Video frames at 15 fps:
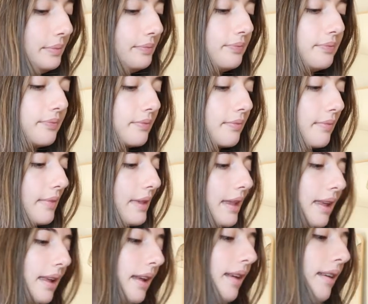
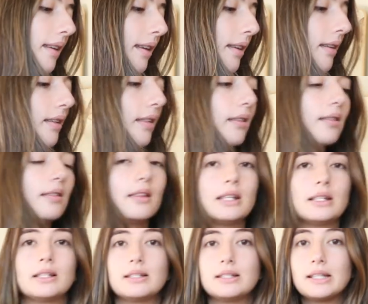
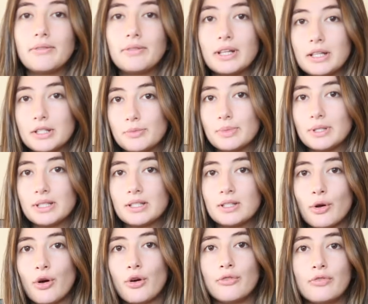The Seven Husbands
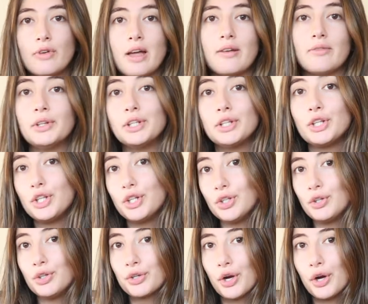of Evelyn
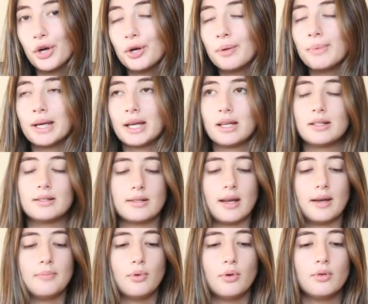Hugo because
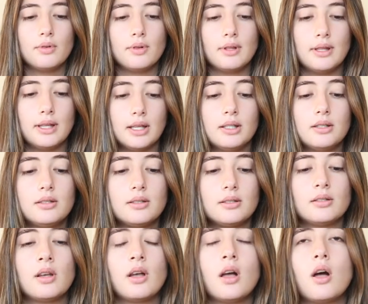I bought
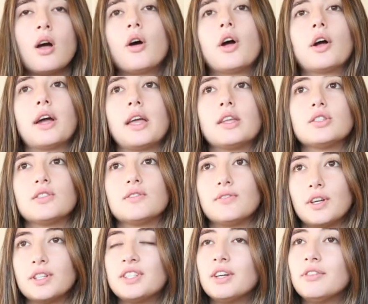this. Okay, so
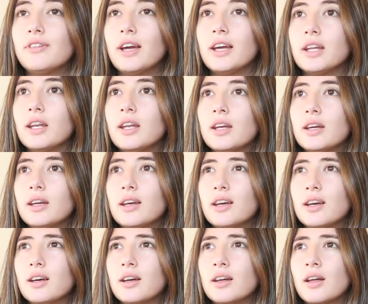first I read
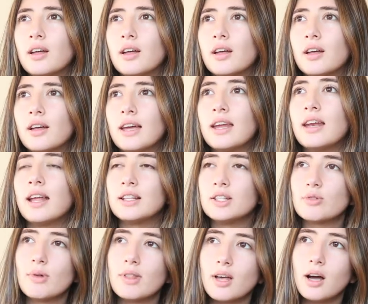It
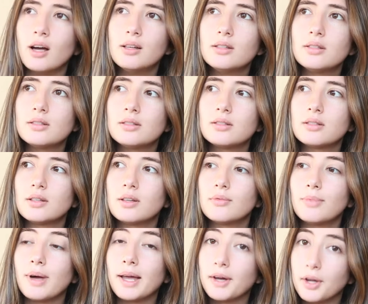Ends With Us
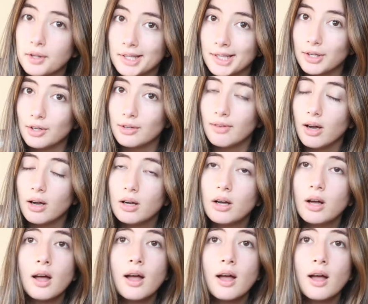by Colleen Hoover